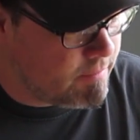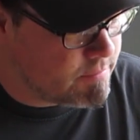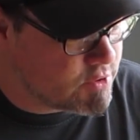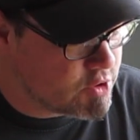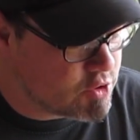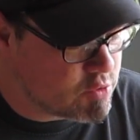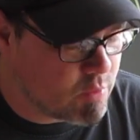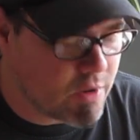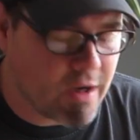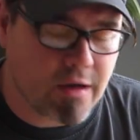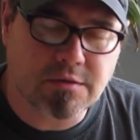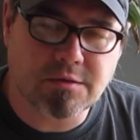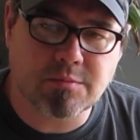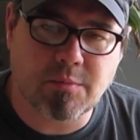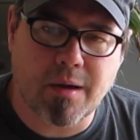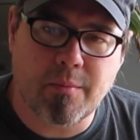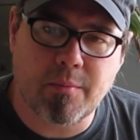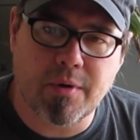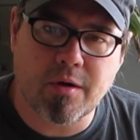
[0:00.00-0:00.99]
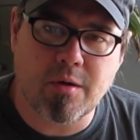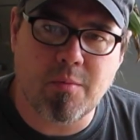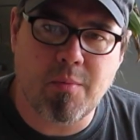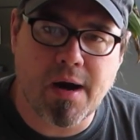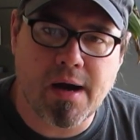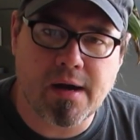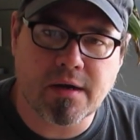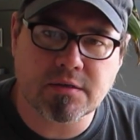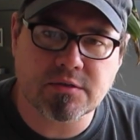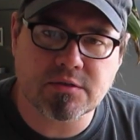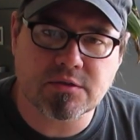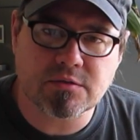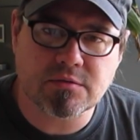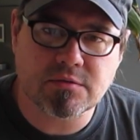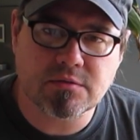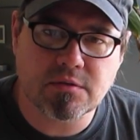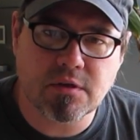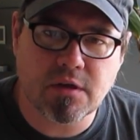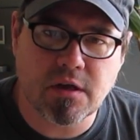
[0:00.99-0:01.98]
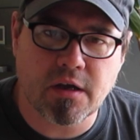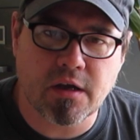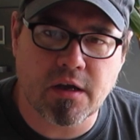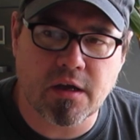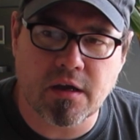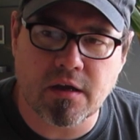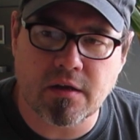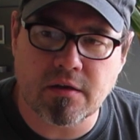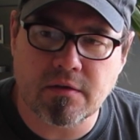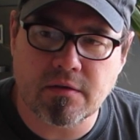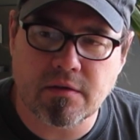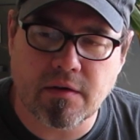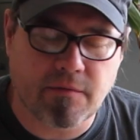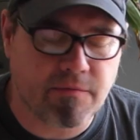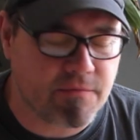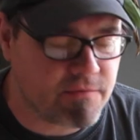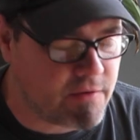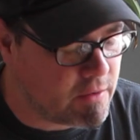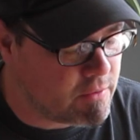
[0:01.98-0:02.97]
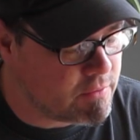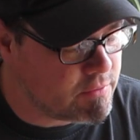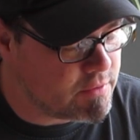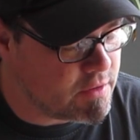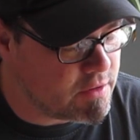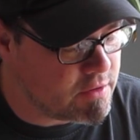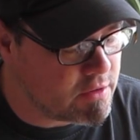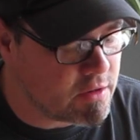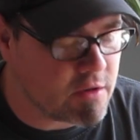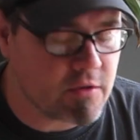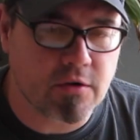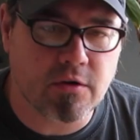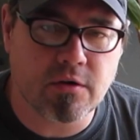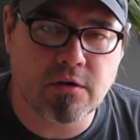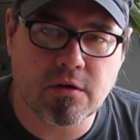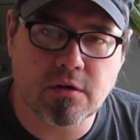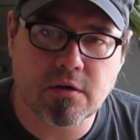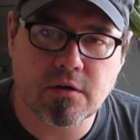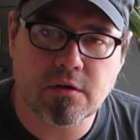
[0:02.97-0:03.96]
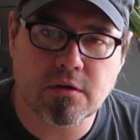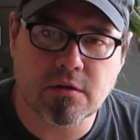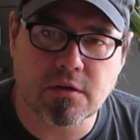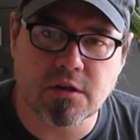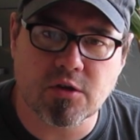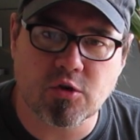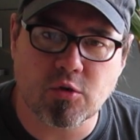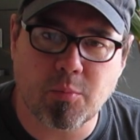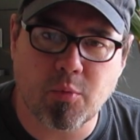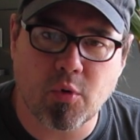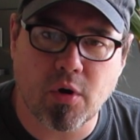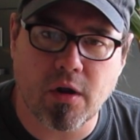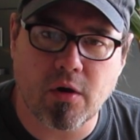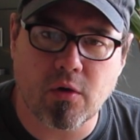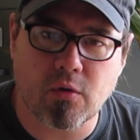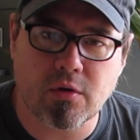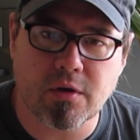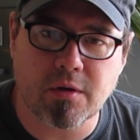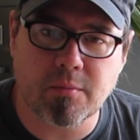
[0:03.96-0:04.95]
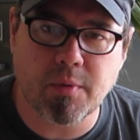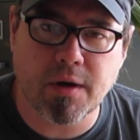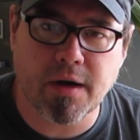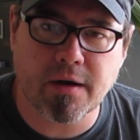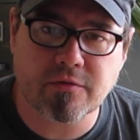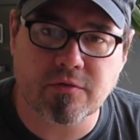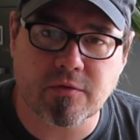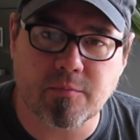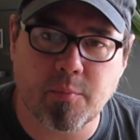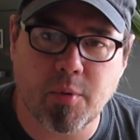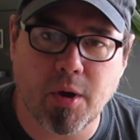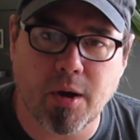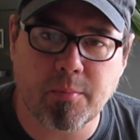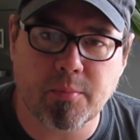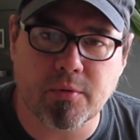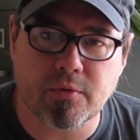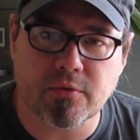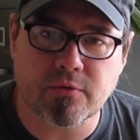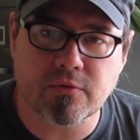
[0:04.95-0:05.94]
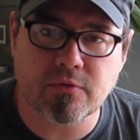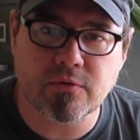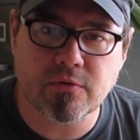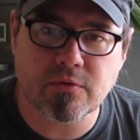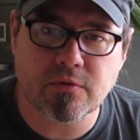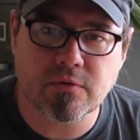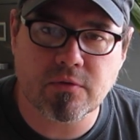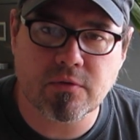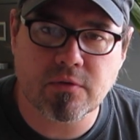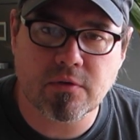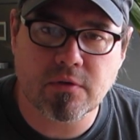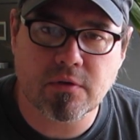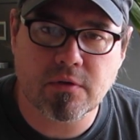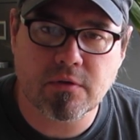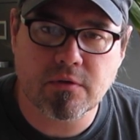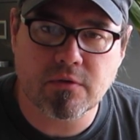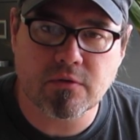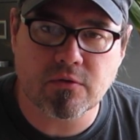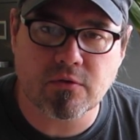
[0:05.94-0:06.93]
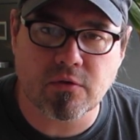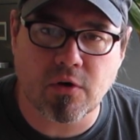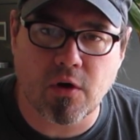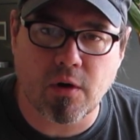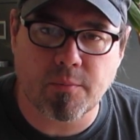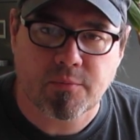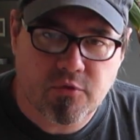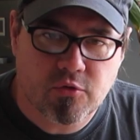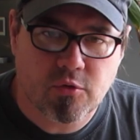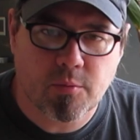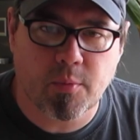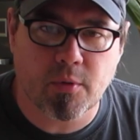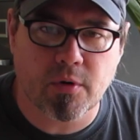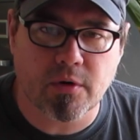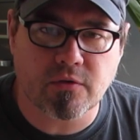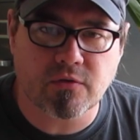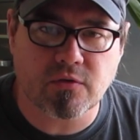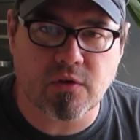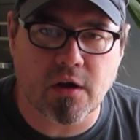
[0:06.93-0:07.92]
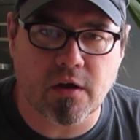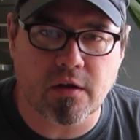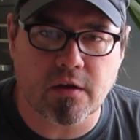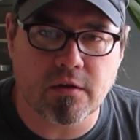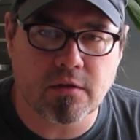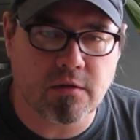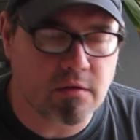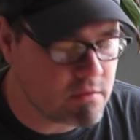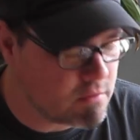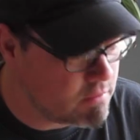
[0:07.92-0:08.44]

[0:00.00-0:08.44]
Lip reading: Just went out to my mailbox and I found another little priority box of peppers. So I'm super excited.